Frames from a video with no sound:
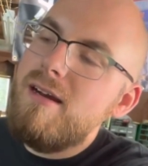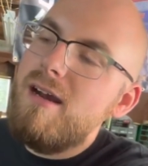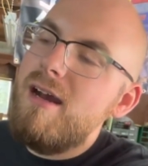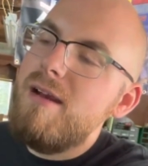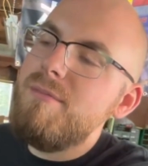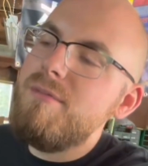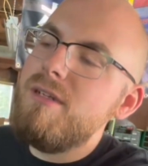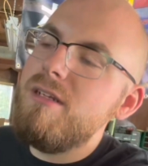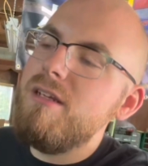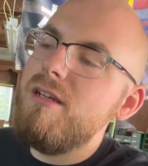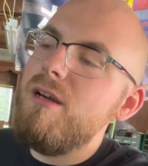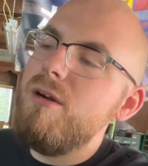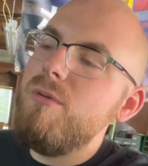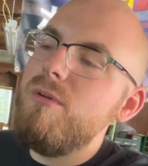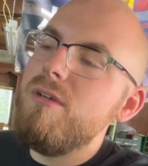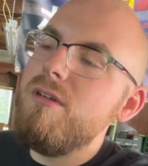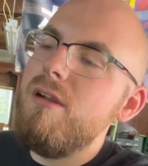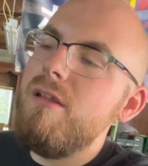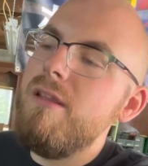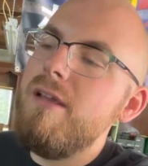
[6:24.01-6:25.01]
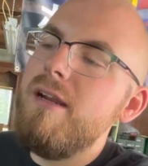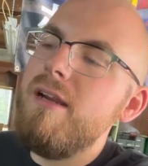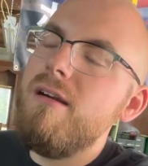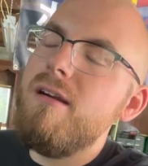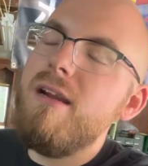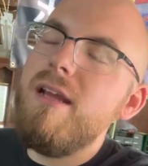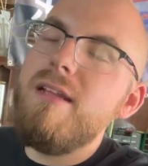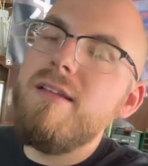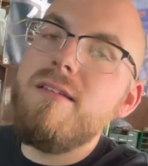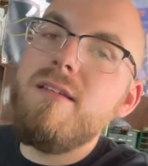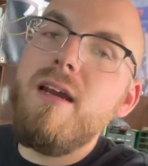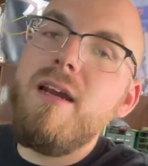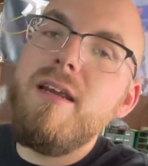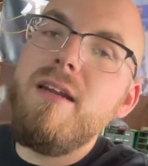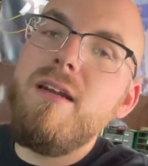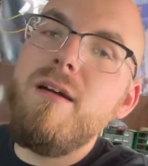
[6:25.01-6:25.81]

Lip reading: I'm gonna go under there and tighten